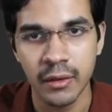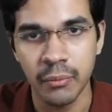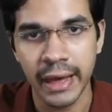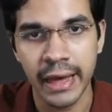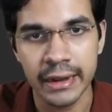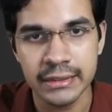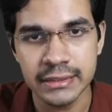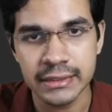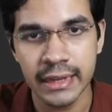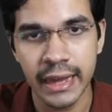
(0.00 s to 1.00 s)
parent,
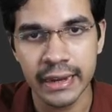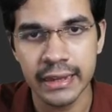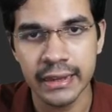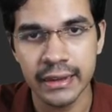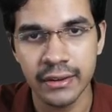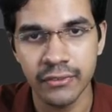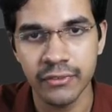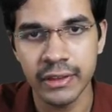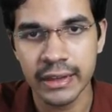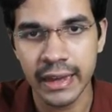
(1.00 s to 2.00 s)
and here
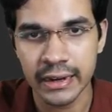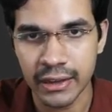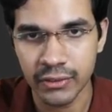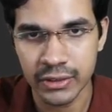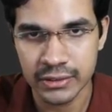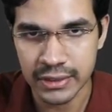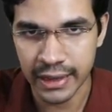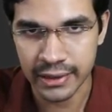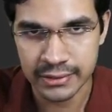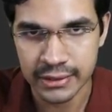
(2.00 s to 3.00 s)
we can give this
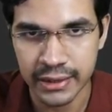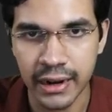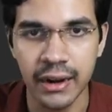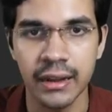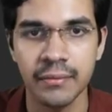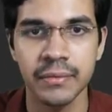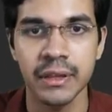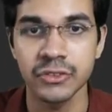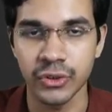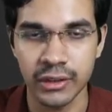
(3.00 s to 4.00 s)
as null,
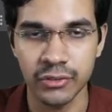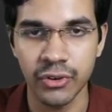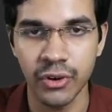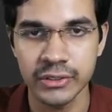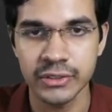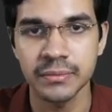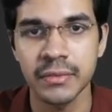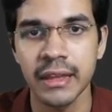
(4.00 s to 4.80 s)
sorry, false.